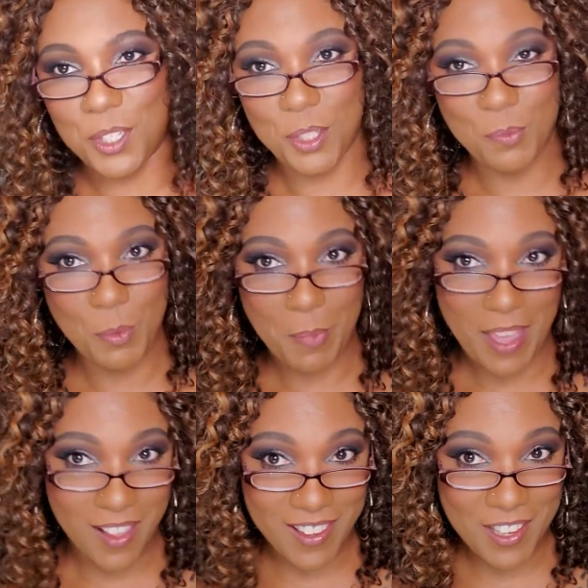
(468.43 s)
dupe
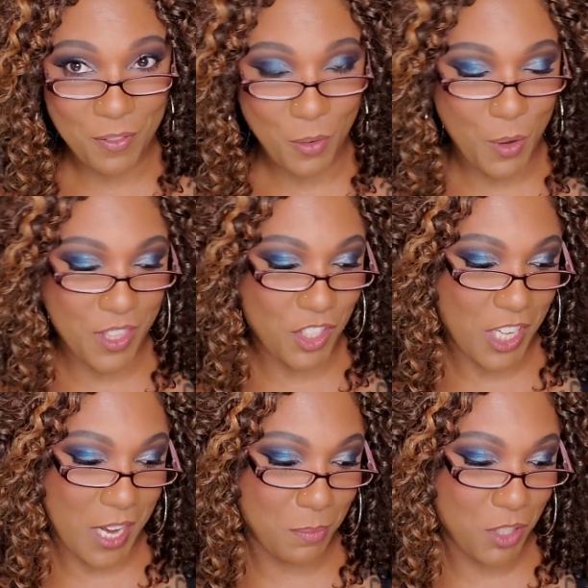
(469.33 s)
palette for the
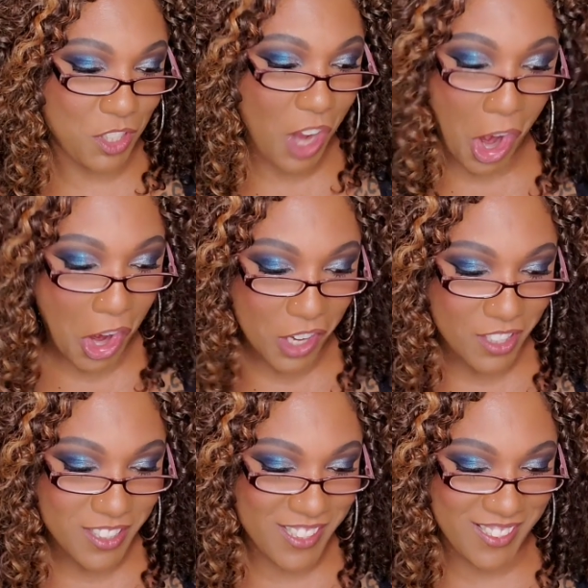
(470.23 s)
James
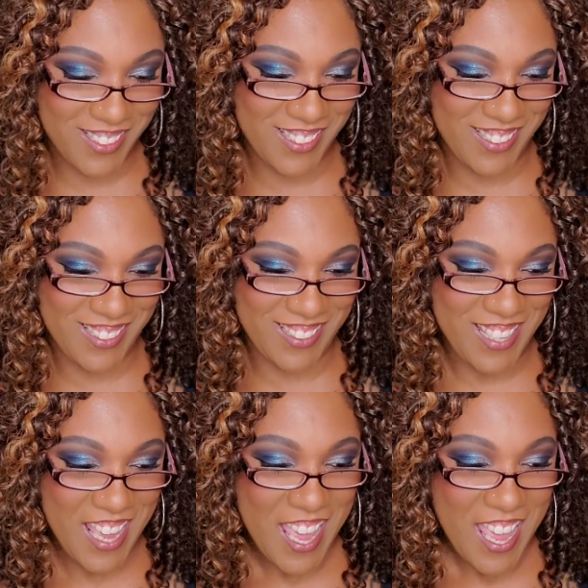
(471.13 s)
Charles.
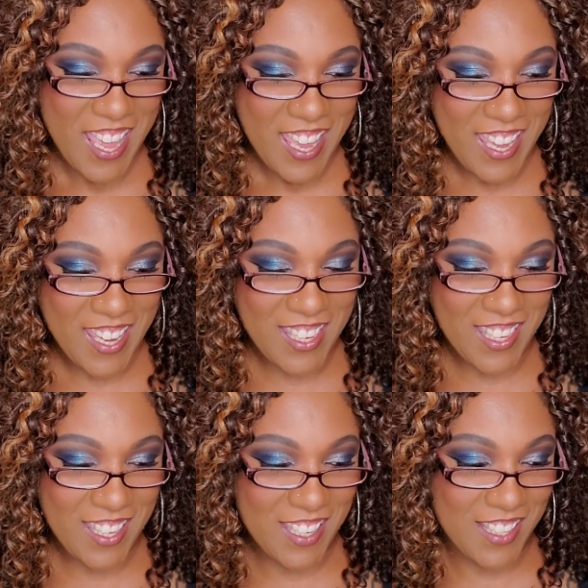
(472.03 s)
It
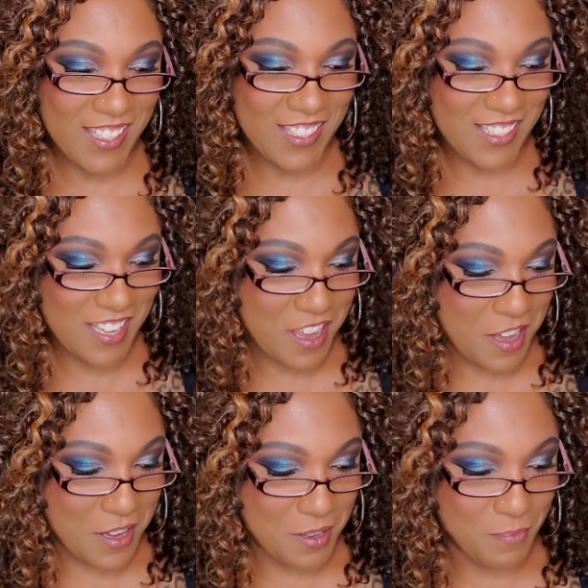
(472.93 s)
is
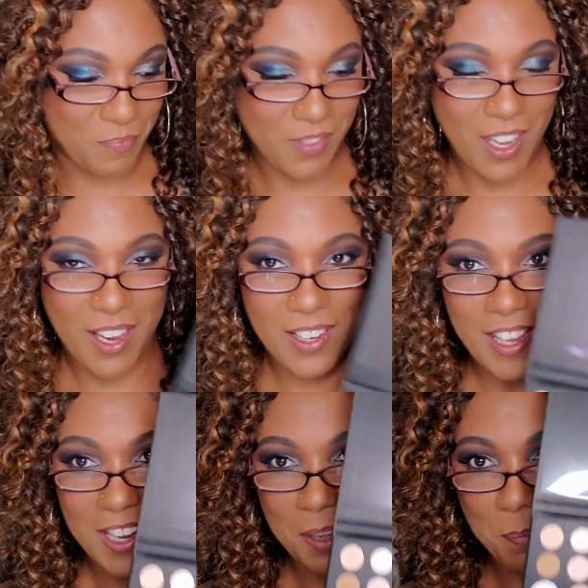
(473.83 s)
kind of
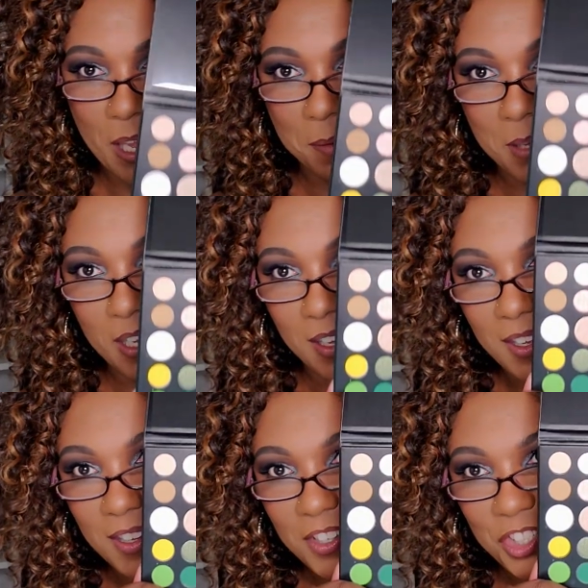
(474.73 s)
like a
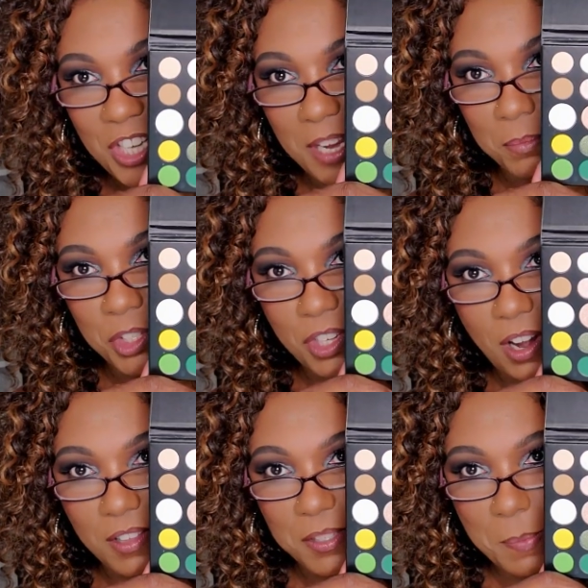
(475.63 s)
baby James
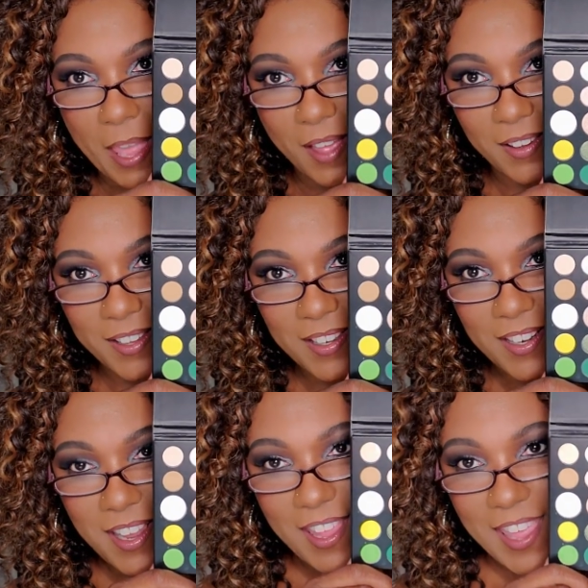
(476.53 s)
Charles palette.
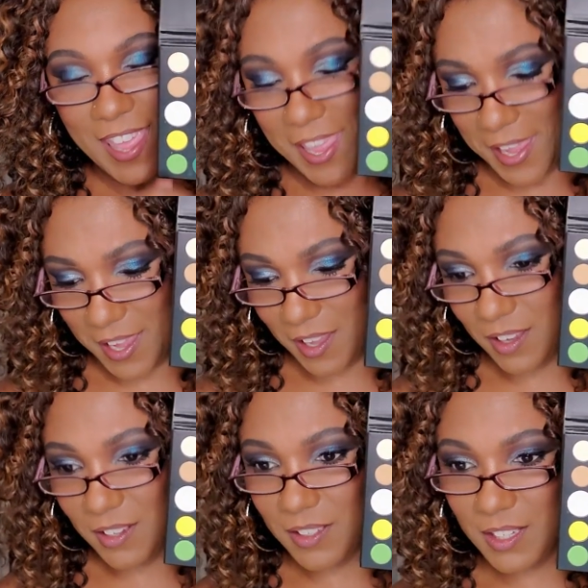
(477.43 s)

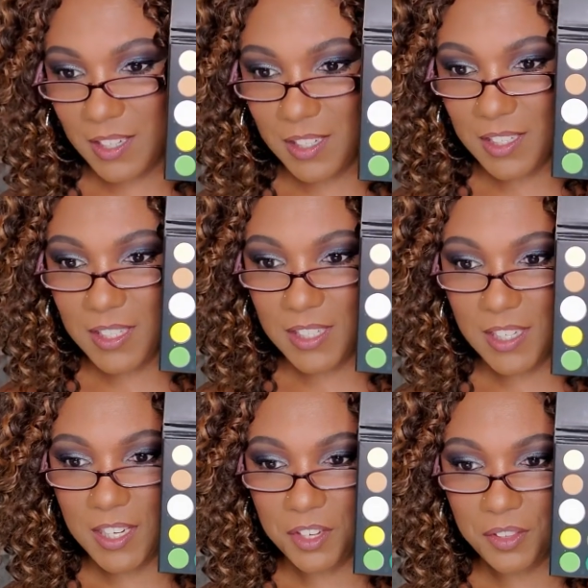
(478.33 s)
And let's see
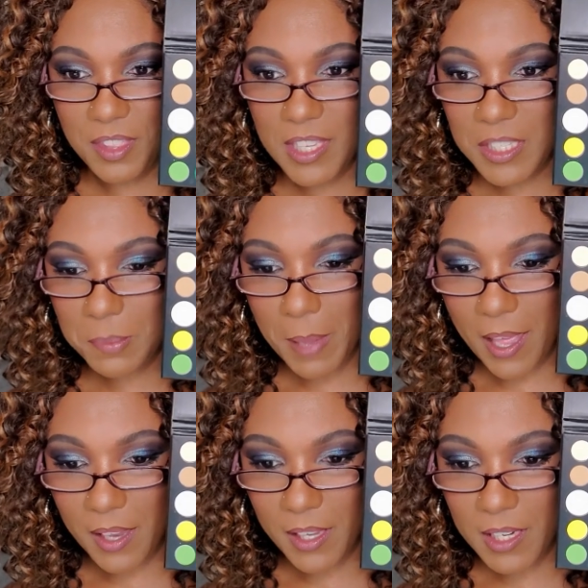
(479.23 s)
here. This
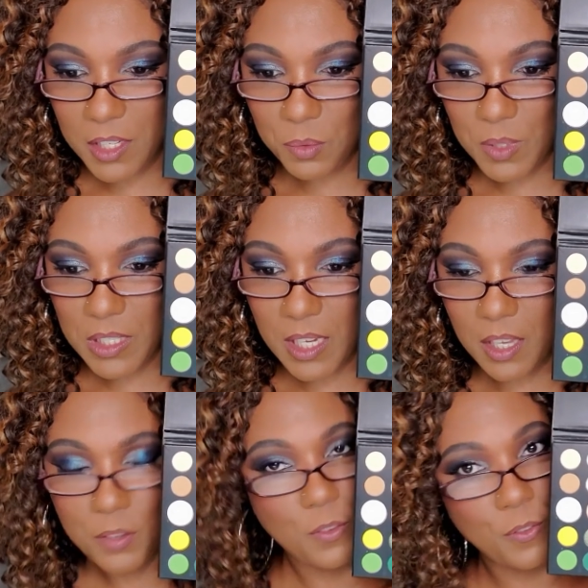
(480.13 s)
palette is
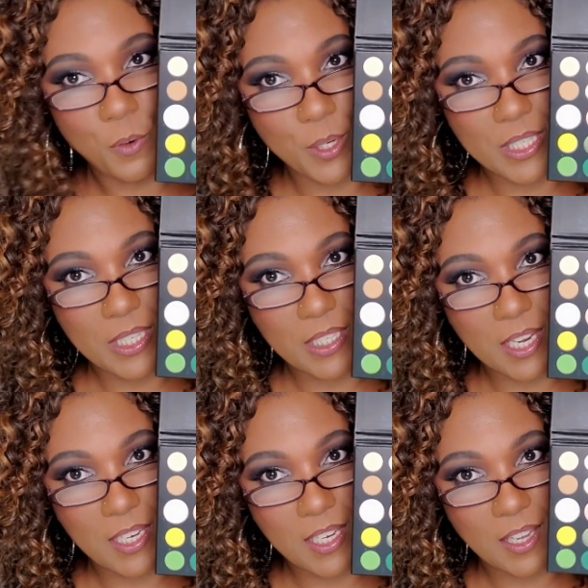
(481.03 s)
retailing for
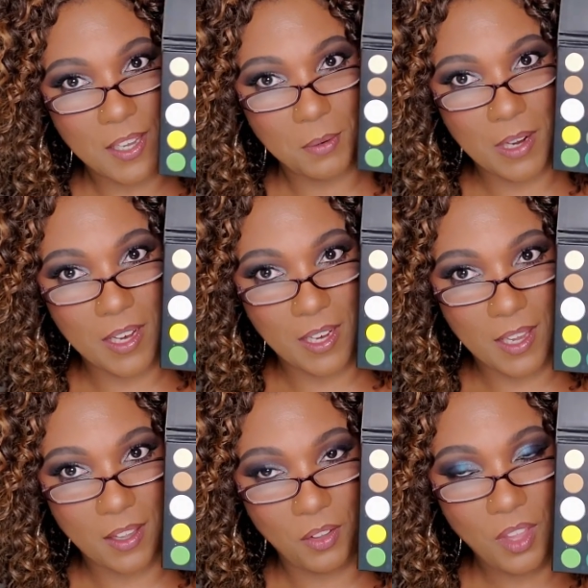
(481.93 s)
$14.99 right
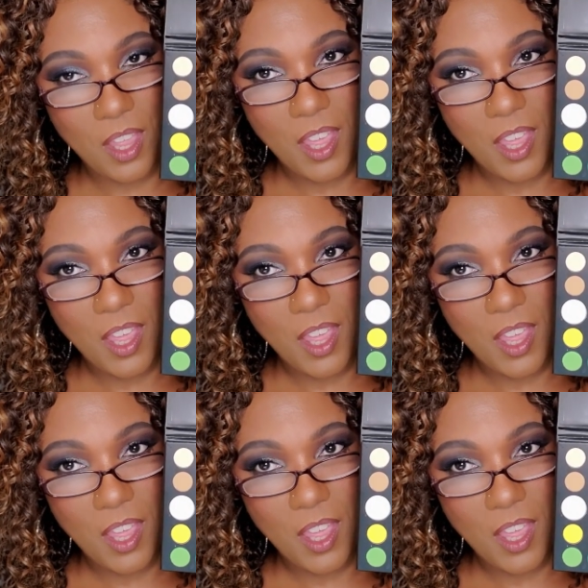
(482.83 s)
now,